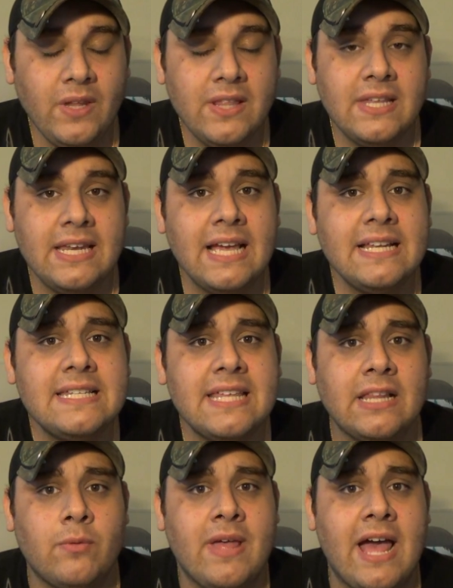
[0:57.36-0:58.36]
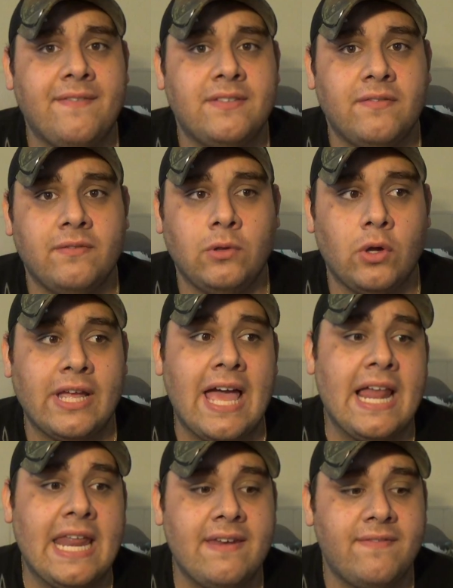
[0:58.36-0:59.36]
The next thing that we have to look
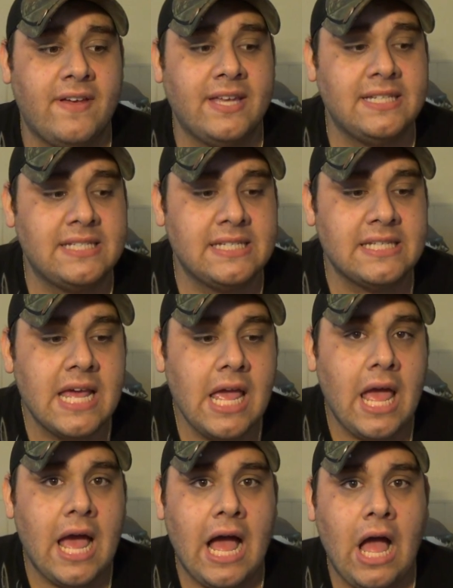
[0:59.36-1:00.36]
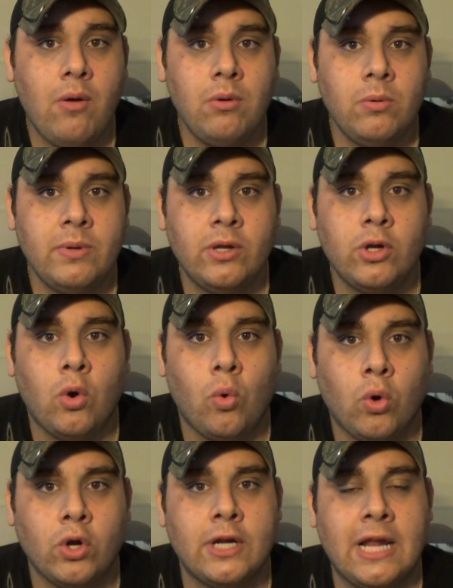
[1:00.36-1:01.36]
at and face is, how are we going to
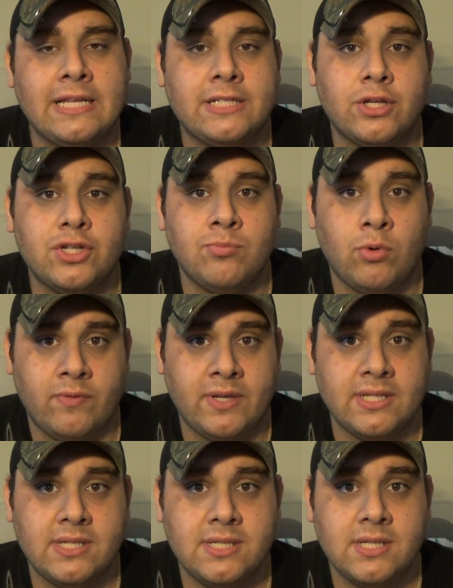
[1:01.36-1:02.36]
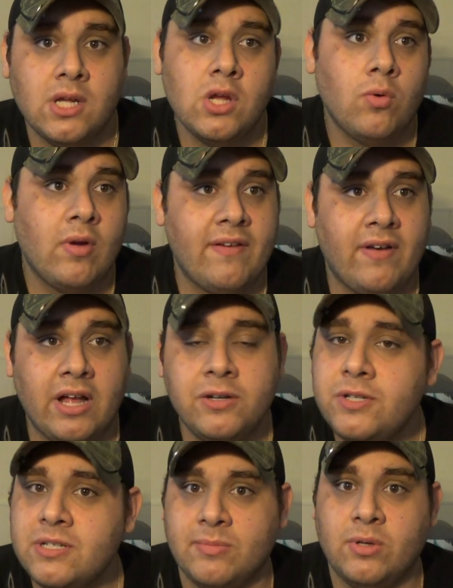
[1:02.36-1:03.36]
organize those movies? We have
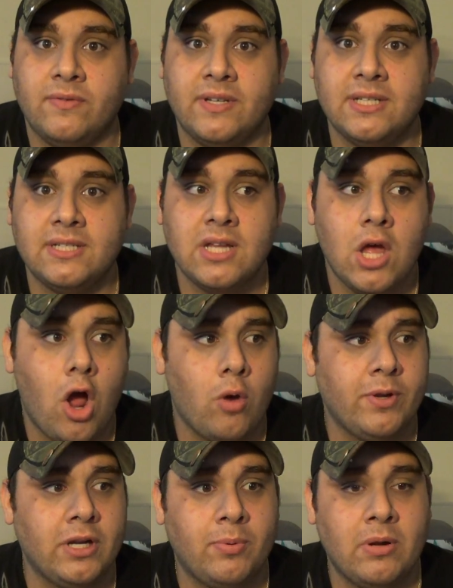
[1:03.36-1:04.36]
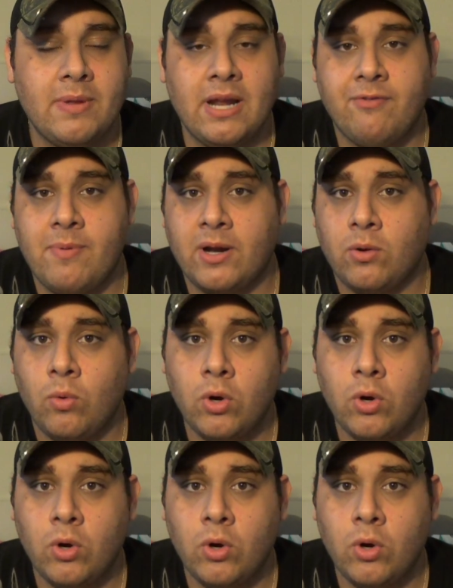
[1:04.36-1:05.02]
hundreds of movies. Are we going to put them in alphabetical